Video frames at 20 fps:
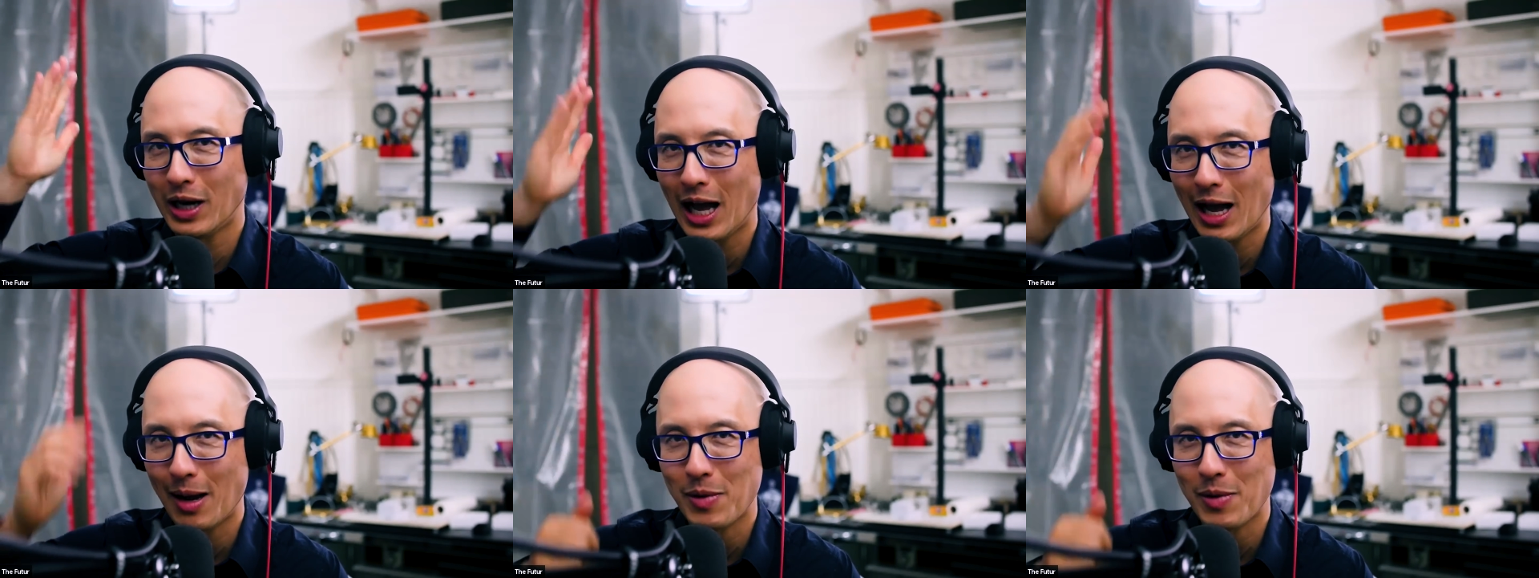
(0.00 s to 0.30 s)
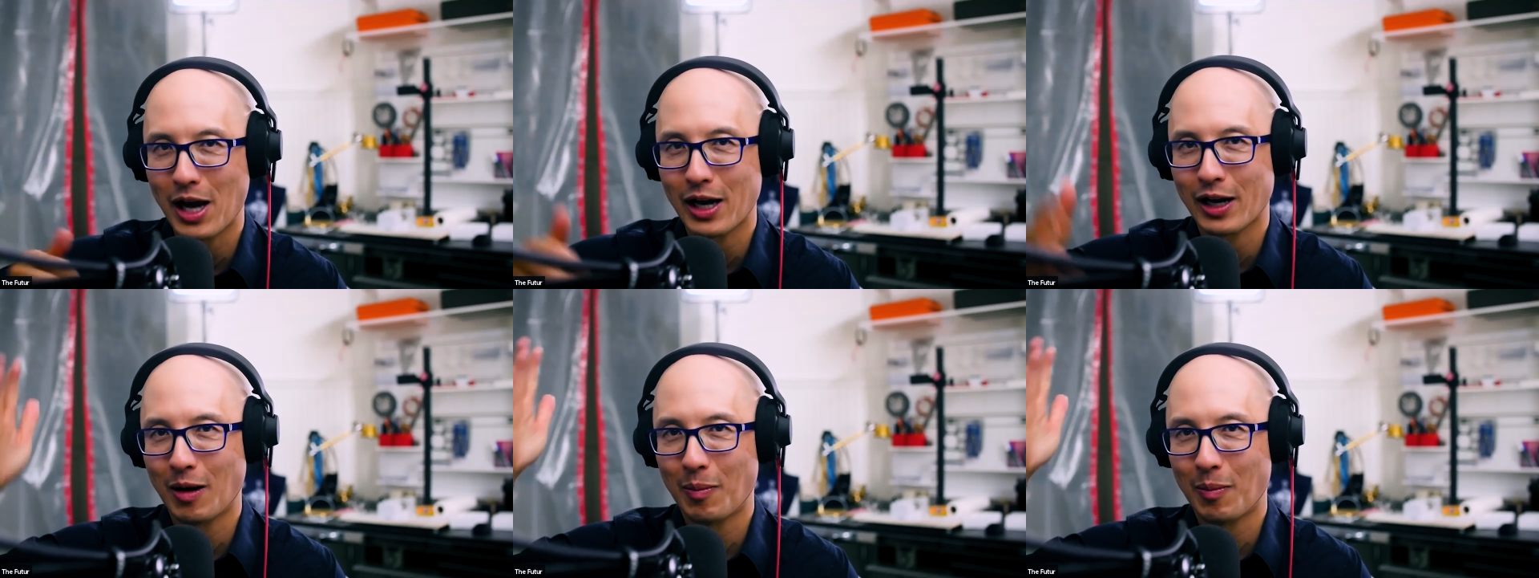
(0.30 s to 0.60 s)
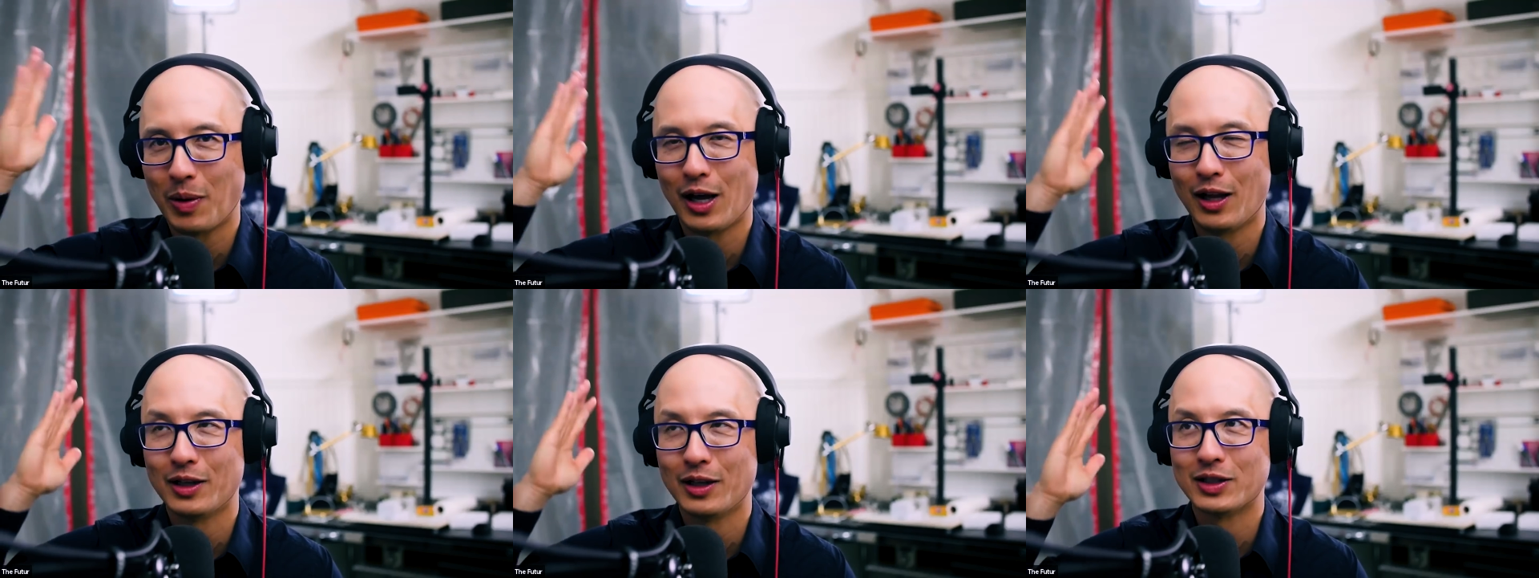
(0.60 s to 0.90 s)
I'm not gonna
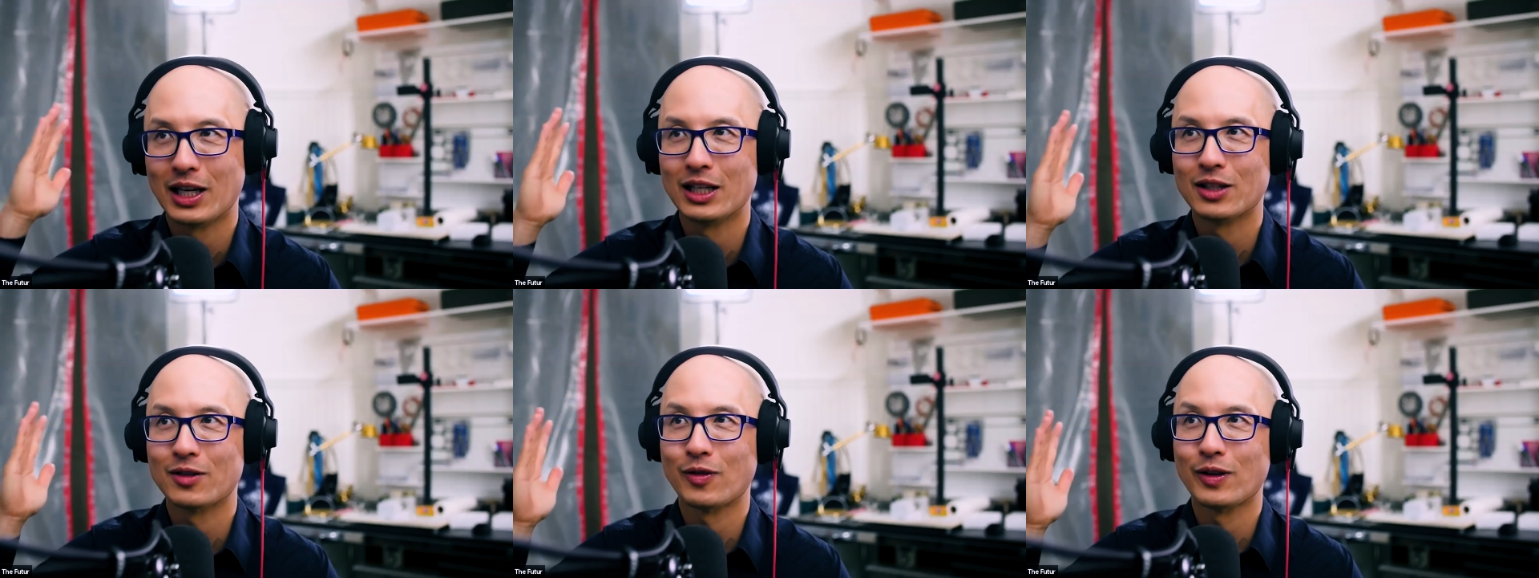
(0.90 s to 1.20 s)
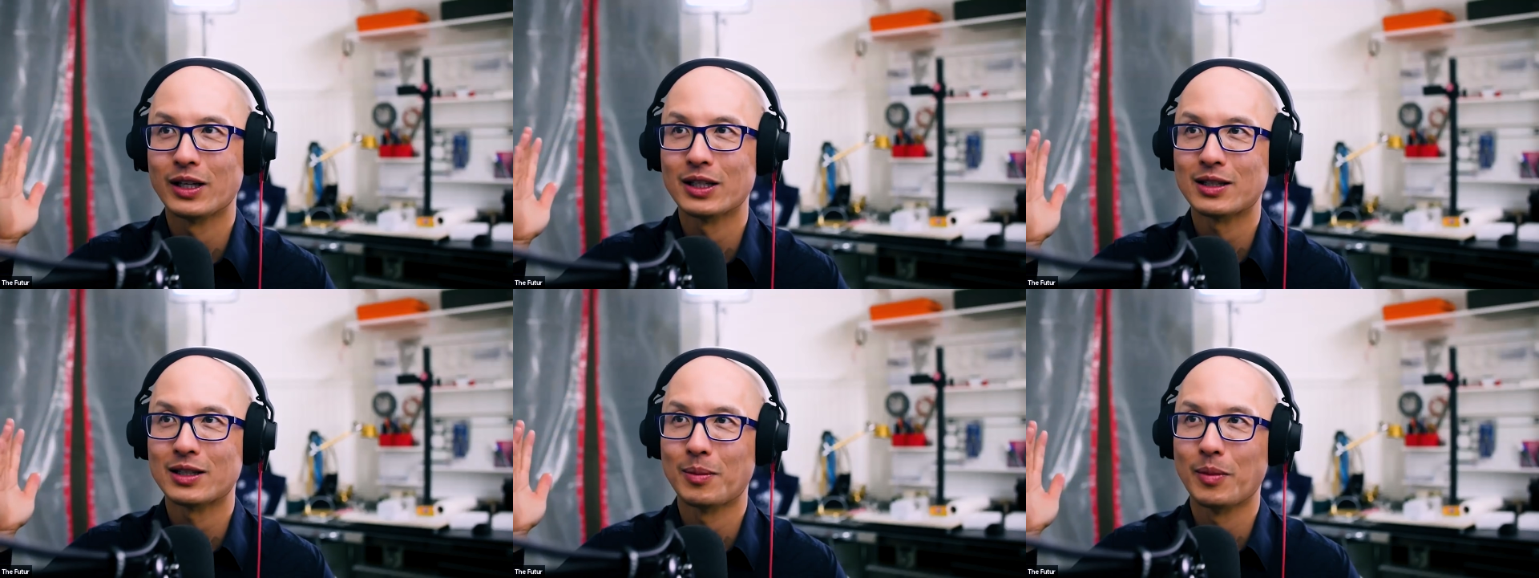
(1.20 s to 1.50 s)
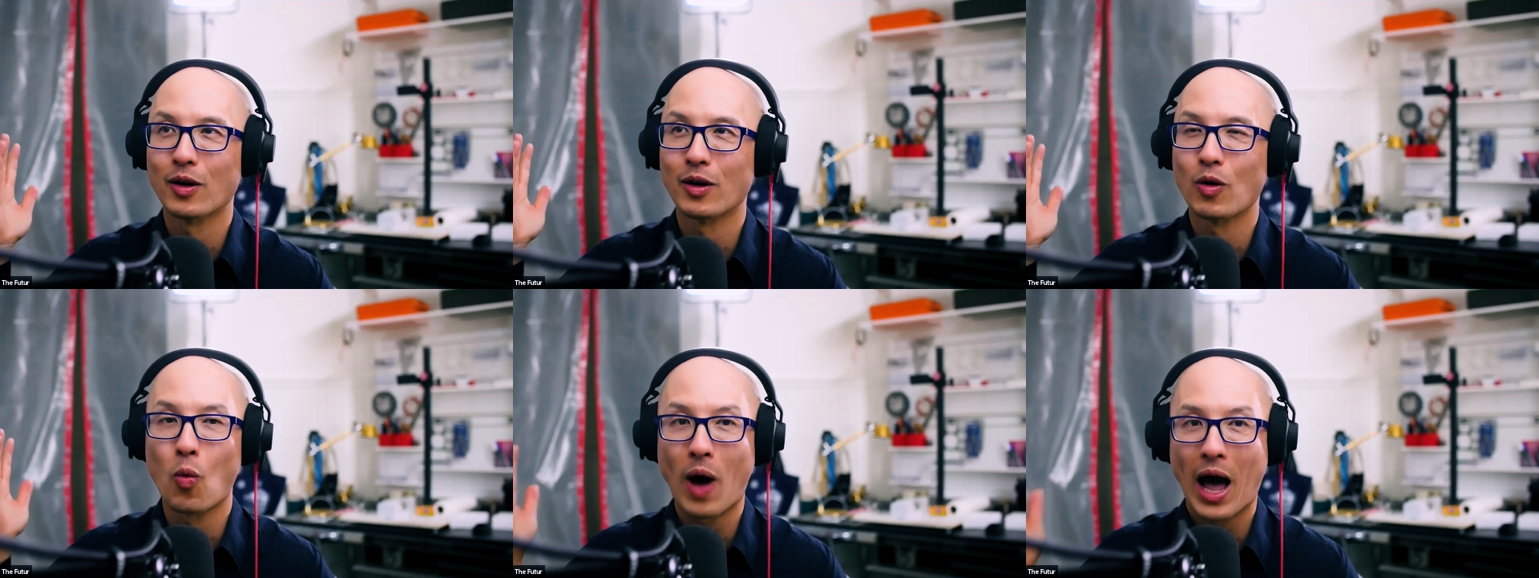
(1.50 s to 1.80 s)
apologize for this. I'm
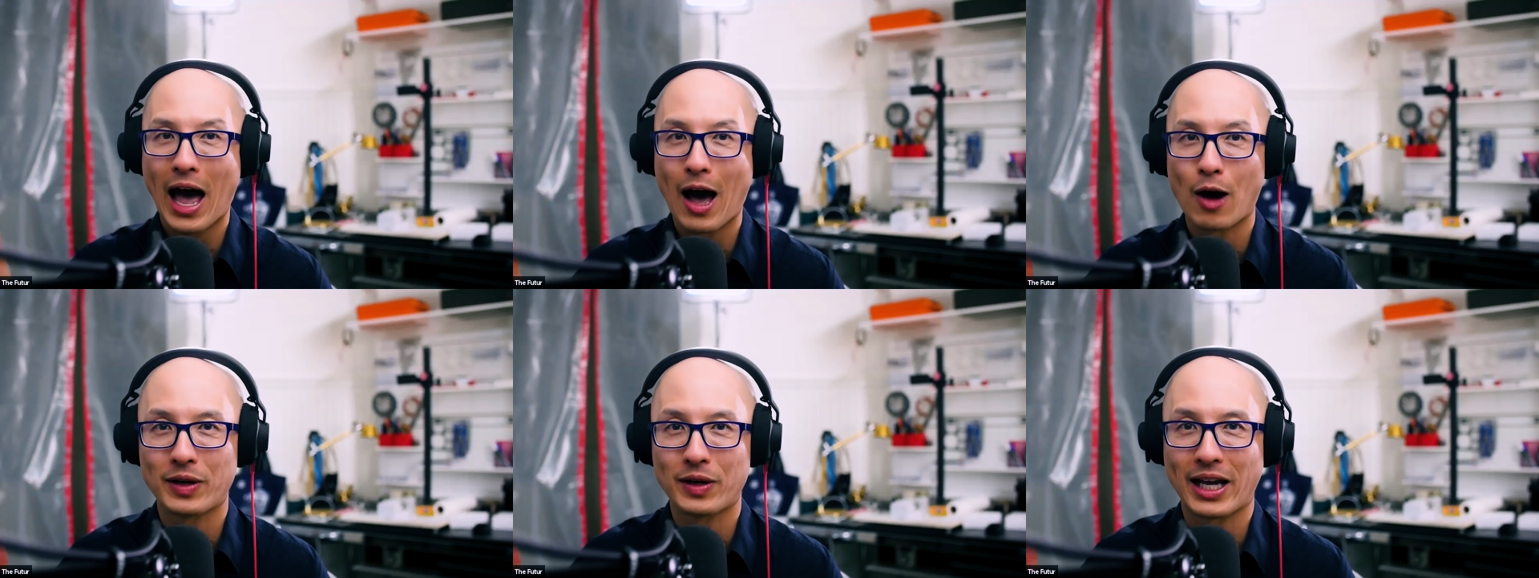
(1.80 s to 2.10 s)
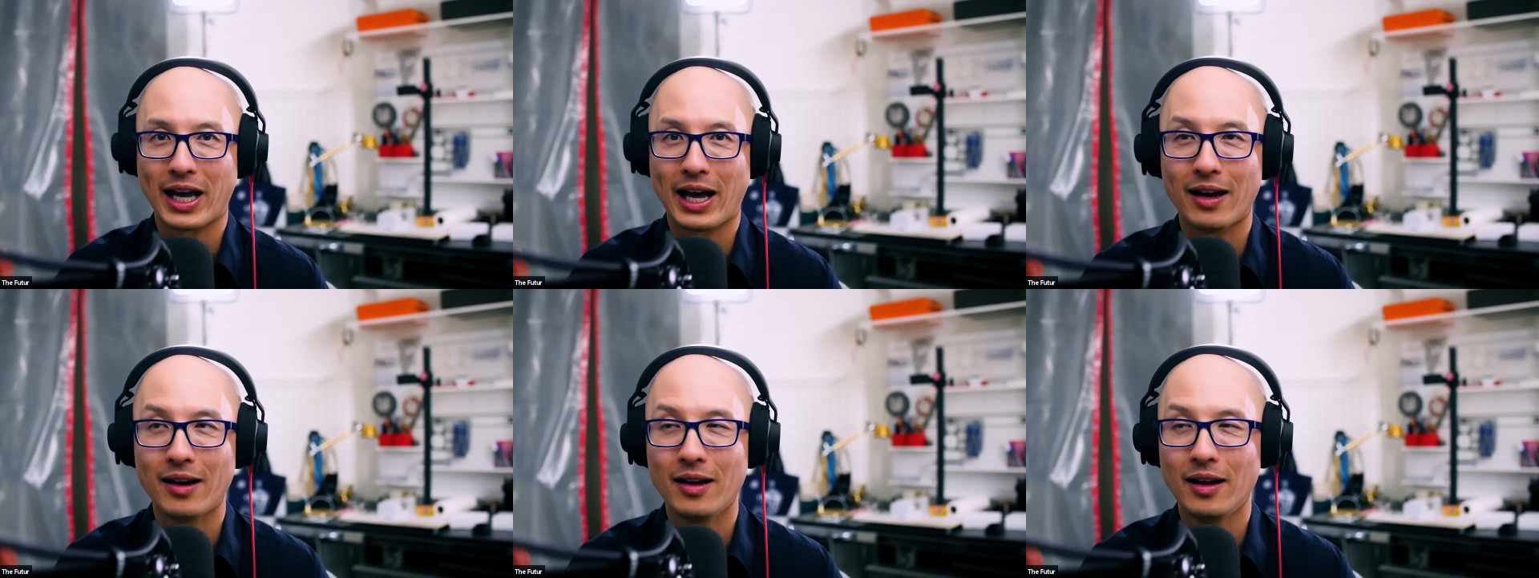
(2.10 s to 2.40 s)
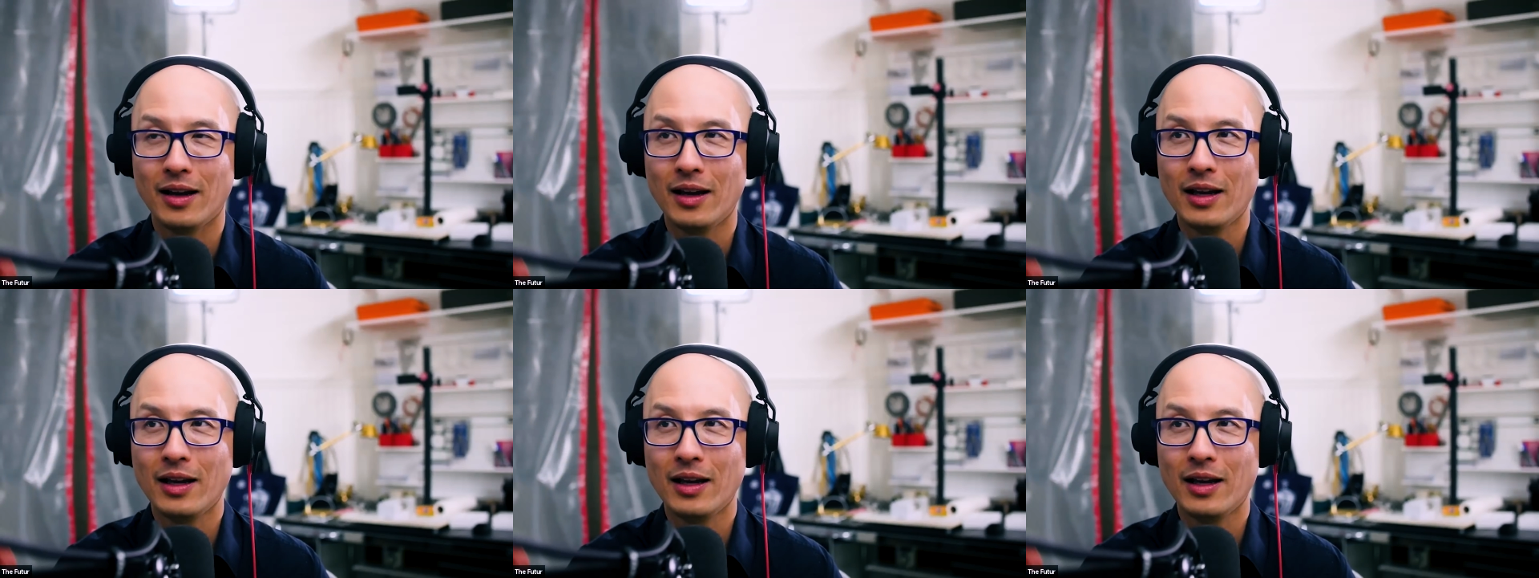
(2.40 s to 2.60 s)
like, wow, Dad,